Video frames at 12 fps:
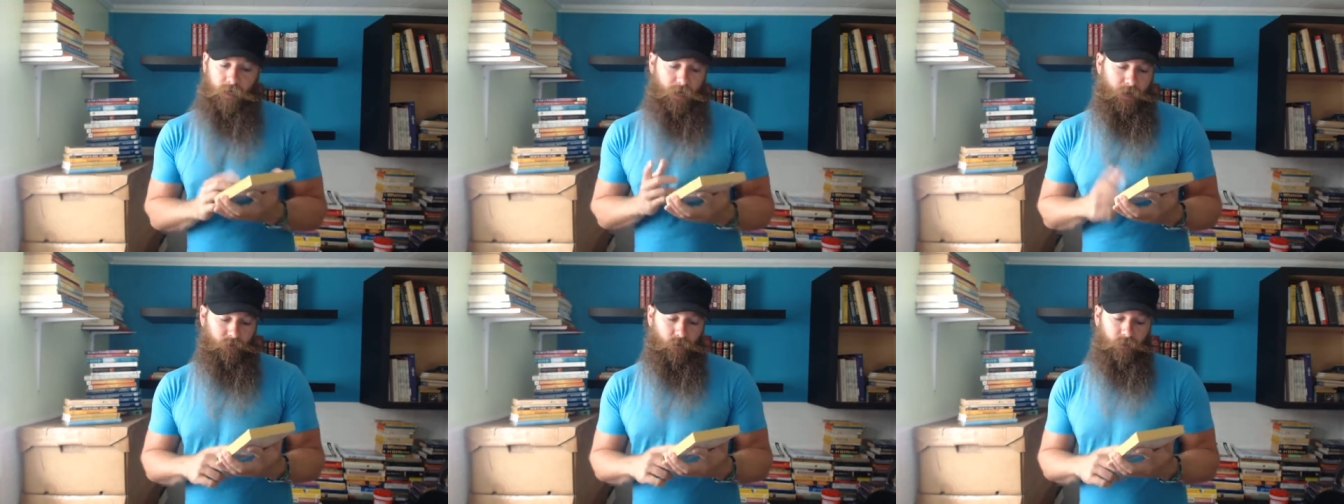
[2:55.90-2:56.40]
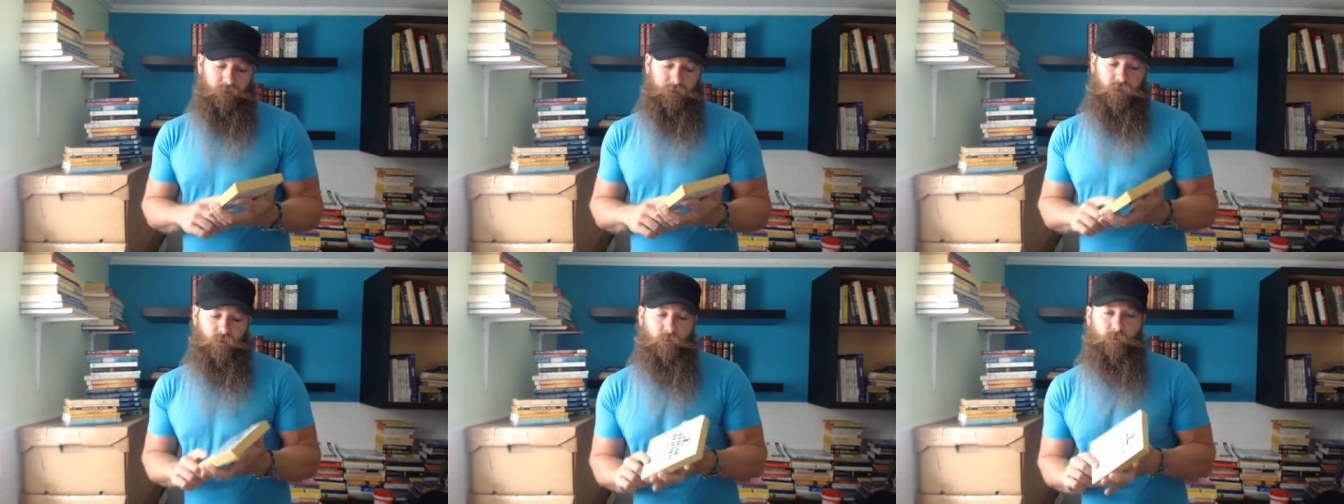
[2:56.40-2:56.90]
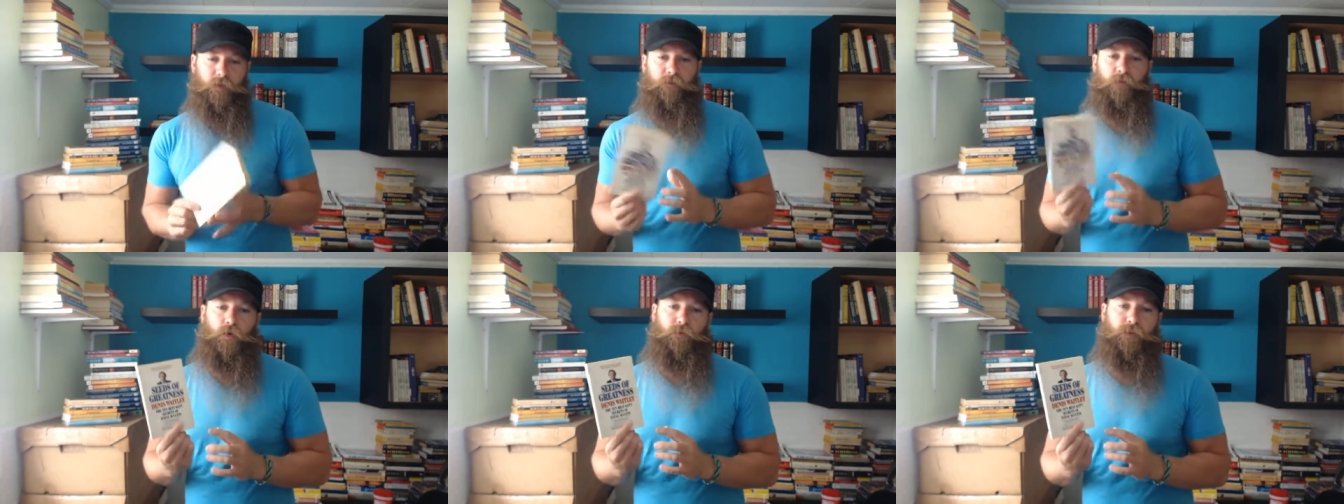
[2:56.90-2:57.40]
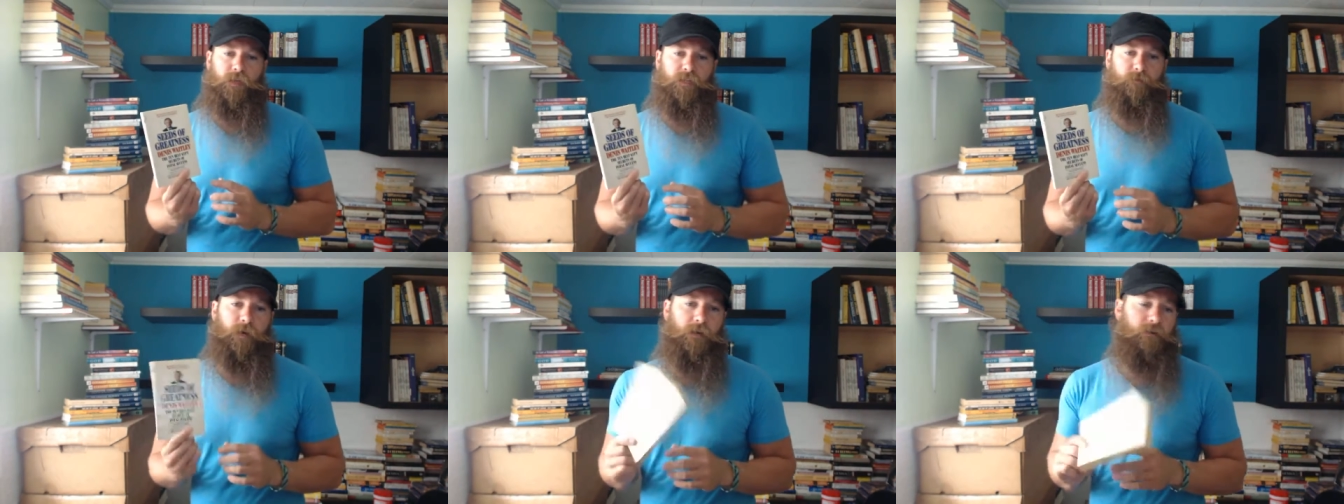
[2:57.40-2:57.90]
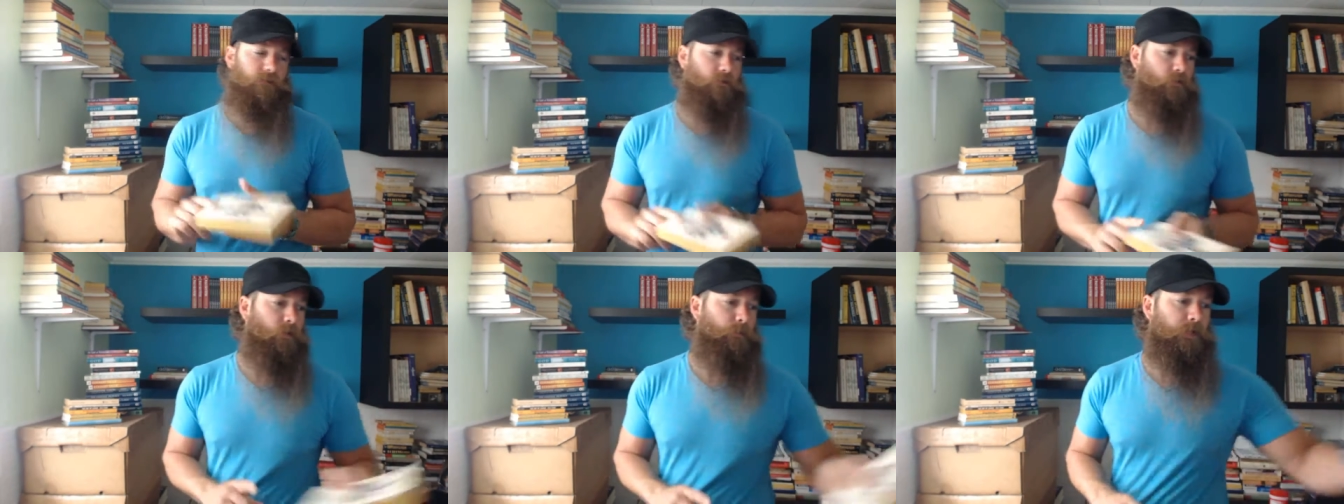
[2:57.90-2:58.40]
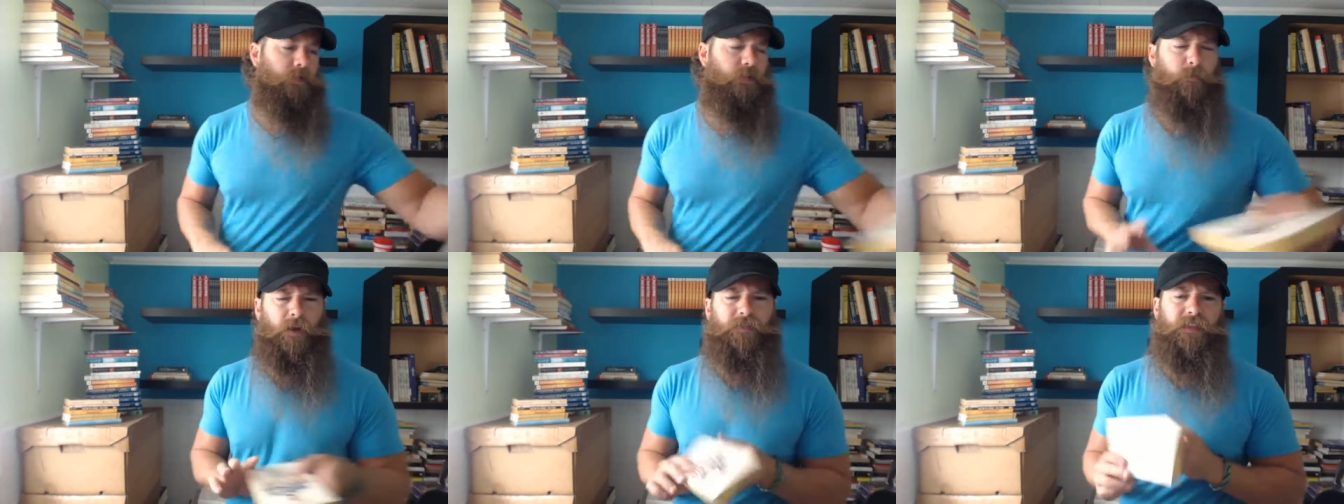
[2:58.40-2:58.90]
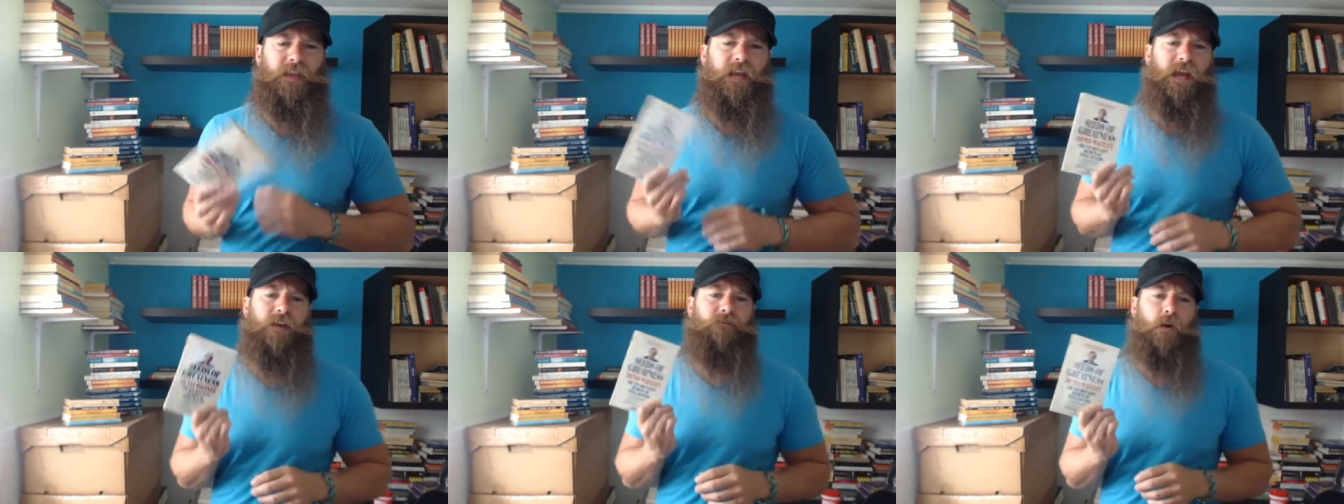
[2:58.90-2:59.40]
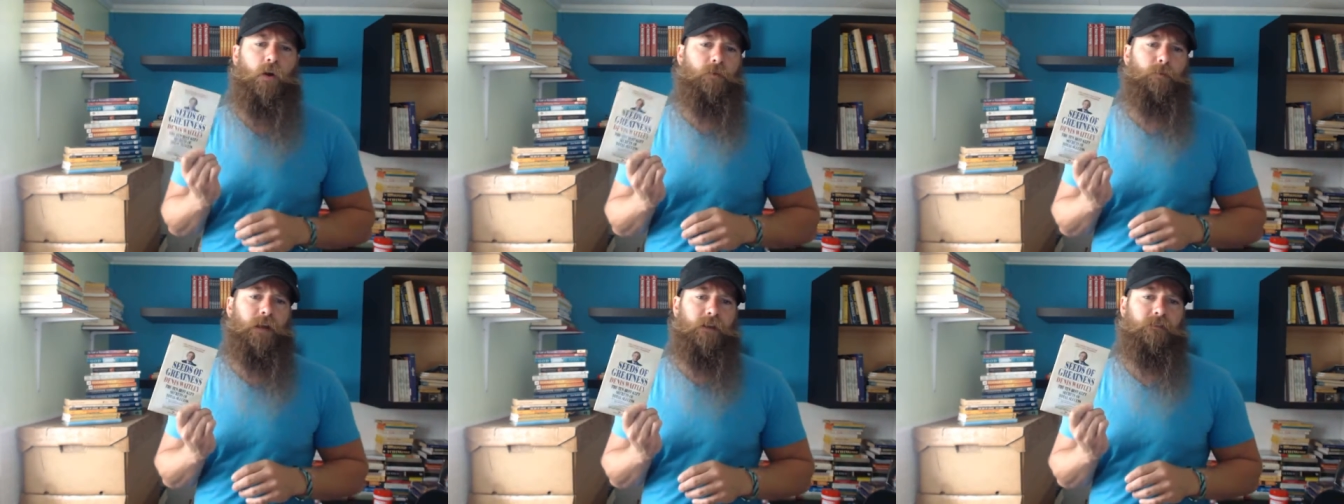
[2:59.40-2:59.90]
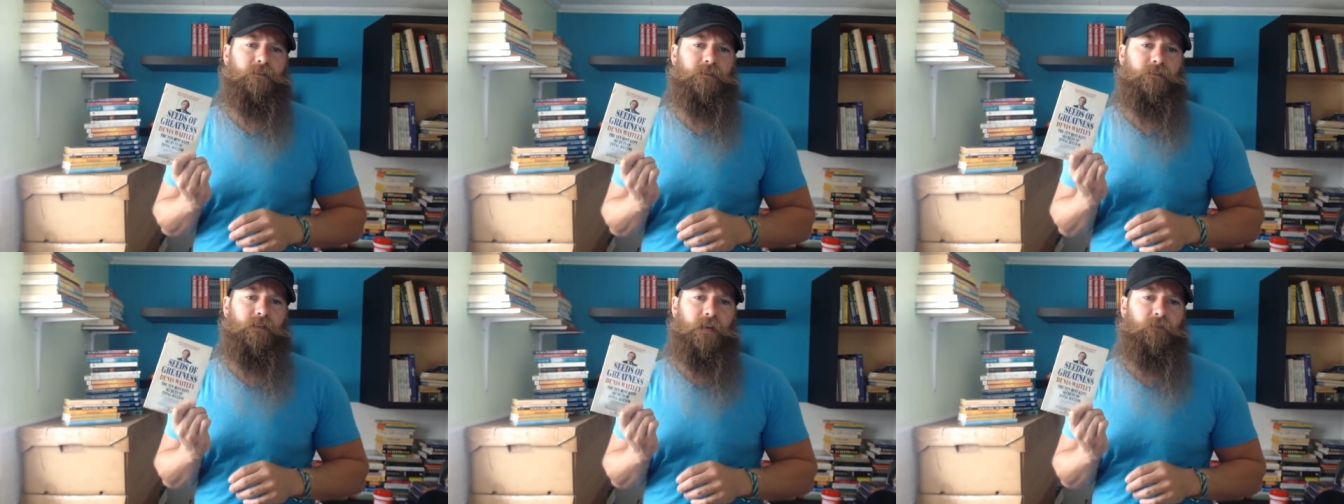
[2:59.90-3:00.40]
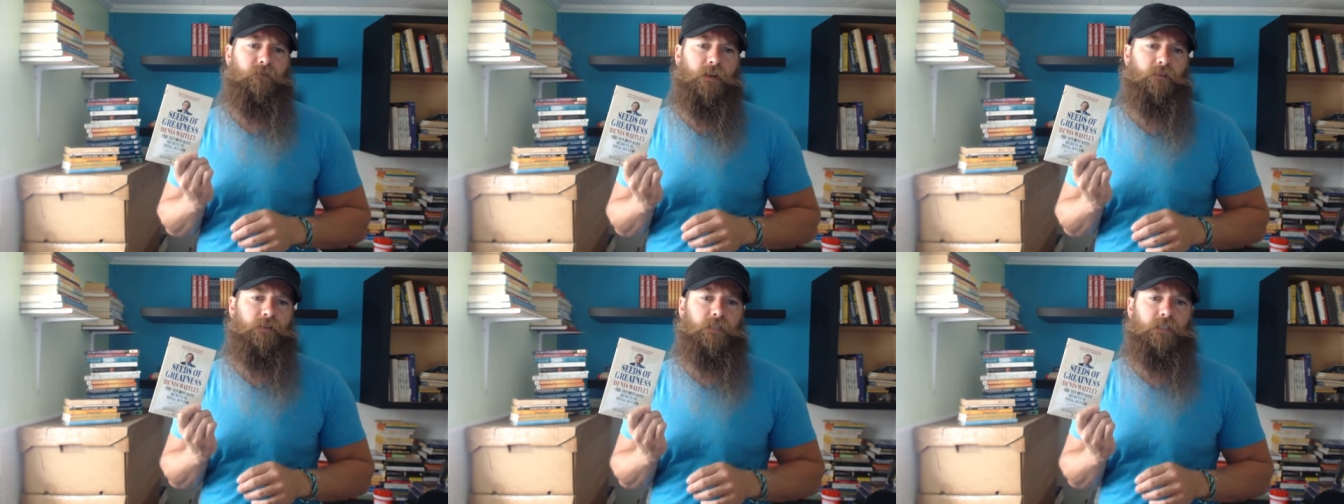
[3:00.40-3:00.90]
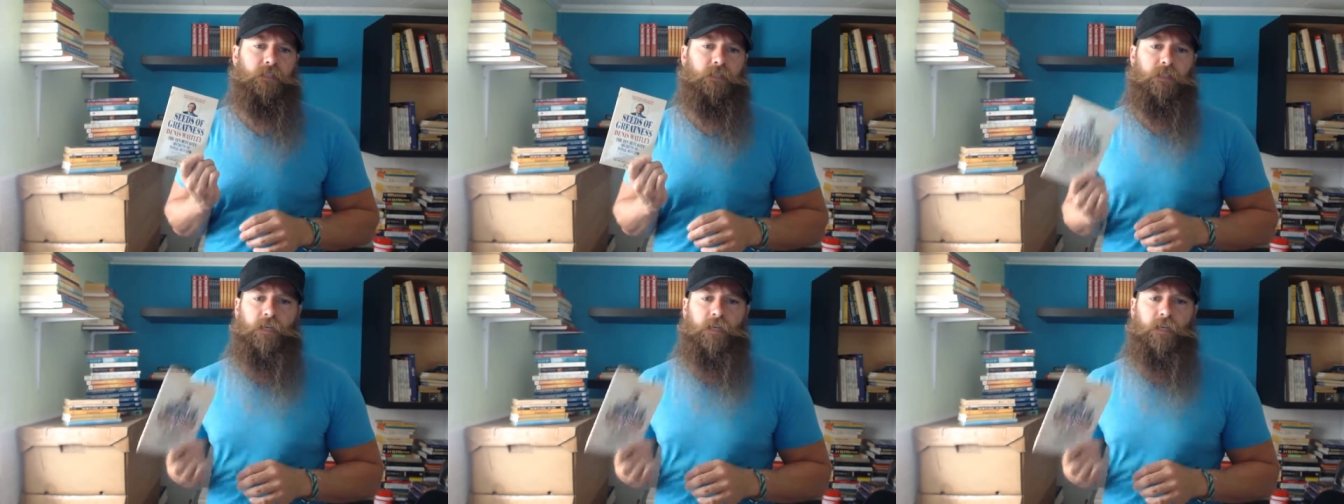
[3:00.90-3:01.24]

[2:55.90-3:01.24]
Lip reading: I haven't read this one, but I've heard things about it, so I picked it up. I think I have the hardback of this that I found in a